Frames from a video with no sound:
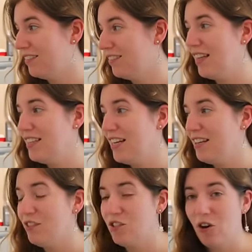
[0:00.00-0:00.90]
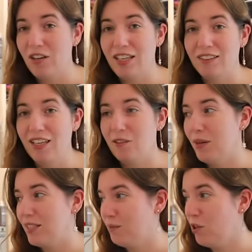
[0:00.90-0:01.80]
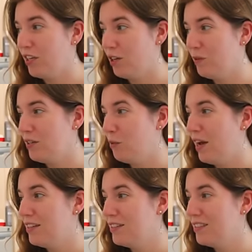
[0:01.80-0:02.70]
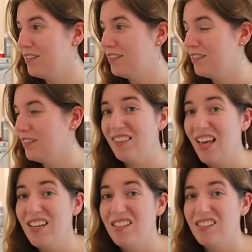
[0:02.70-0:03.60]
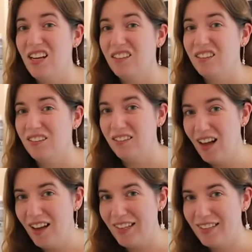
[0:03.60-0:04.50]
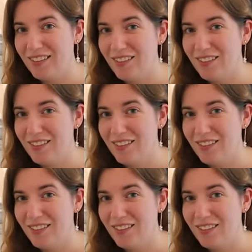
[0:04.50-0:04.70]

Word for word: And that's not even talking lengthwise, I'm talking widthwise. That is a lot.